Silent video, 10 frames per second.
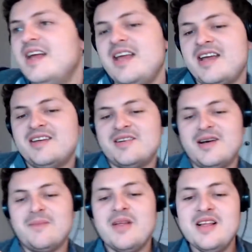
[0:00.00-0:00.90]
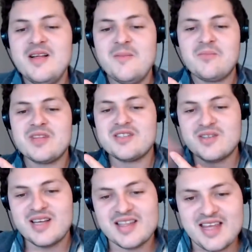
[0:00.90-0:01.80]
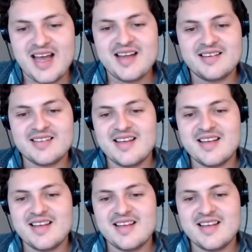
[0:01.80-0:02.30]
And so you got that.